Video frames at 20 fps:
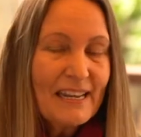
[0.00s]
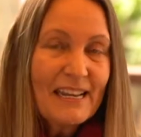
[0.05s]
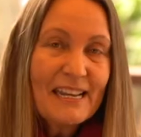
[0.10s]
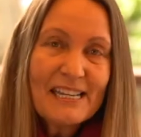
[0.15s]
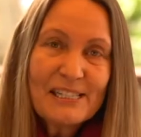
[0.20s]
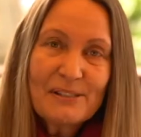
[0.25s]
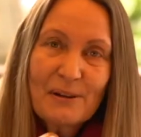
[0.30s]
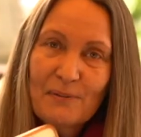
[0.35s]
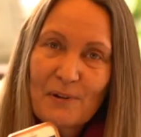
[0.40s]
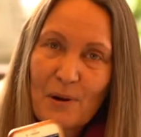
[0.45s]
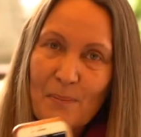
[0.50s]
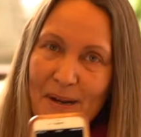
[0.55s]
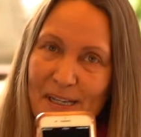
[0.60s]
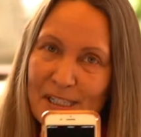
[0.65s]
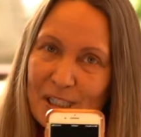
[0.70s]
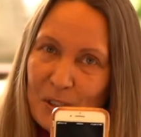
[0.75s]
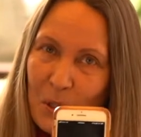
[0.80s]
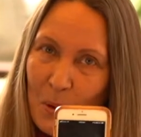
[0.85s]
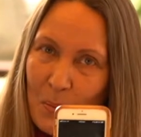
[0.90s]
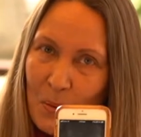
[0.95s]
So I've got my
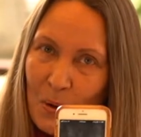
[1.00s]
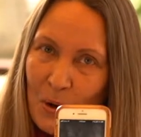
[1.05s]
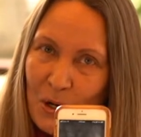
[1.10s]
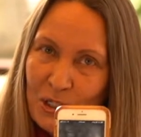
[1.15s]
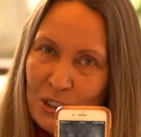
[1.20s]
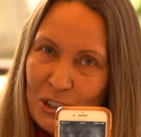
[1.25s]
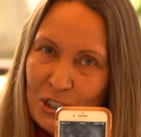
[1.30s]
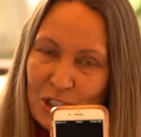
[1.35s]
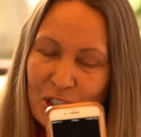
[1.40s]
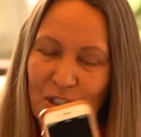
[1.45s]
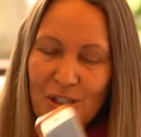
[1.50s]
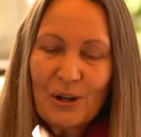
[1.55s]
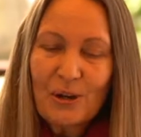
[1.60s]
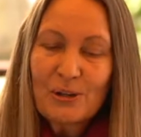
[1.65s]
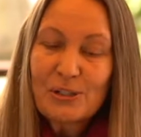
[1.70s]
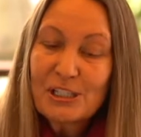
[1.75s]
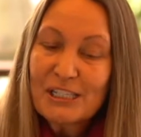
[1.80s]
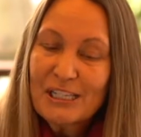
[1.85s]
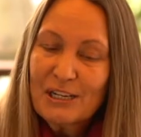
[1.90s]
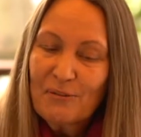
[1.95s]
stopwatch
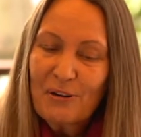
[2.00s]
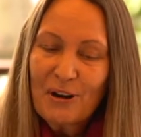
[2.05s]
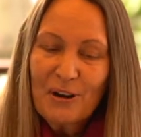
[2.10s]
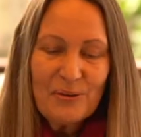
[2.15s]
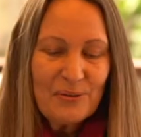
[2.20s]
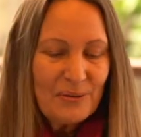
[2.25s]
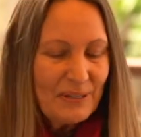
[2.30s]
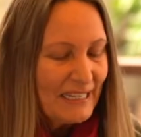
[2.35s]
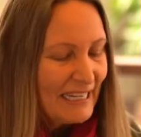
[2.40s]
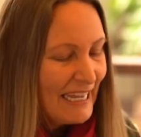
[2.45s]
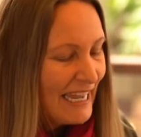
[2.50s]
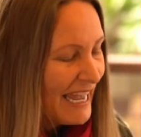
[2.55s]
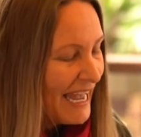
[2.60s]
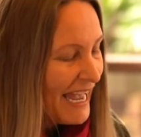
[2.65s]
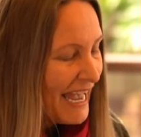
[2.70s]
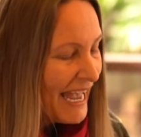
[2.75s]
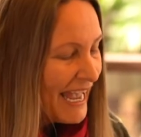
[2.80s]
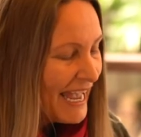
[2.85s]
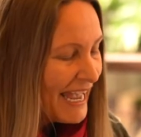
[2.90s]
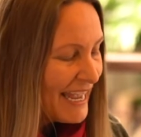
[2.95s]
on 0,
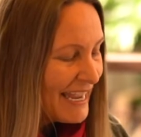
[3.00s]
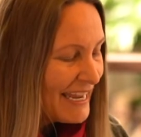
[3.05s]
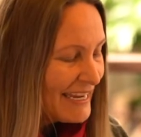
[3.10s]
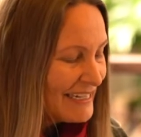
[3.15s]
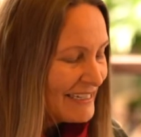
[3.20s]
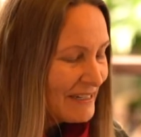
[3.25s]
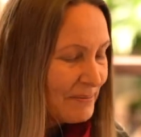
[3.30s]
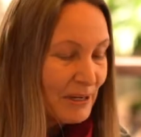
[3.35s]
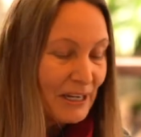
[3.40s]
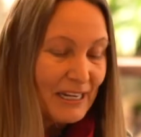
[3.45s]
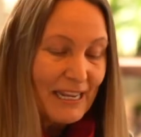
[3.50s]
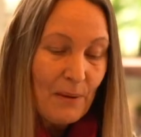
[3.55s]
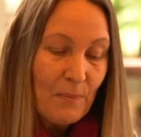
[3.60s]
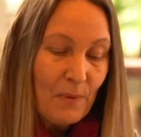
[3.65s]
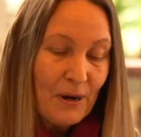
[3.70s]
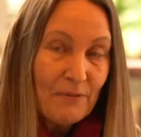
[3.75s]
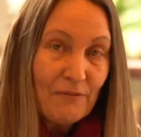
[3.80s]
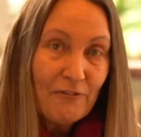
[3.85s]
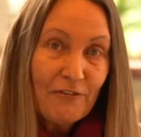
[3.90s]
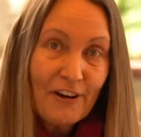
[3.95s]
and I'm going to get
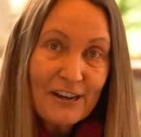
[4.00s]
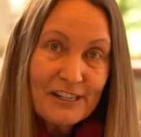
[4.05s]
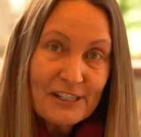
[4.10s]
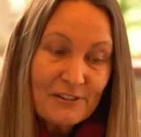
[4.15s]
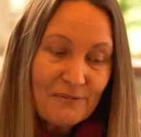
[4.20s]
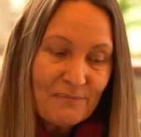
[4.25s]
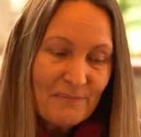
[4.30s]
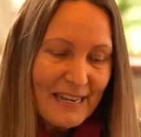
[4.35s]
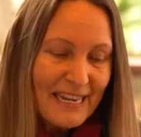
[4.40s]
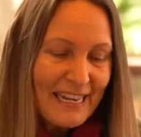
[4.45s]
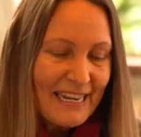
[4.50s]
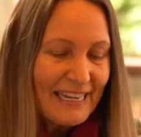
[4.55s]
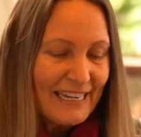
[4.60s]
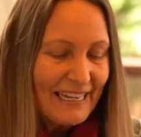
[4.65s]
one in front of me,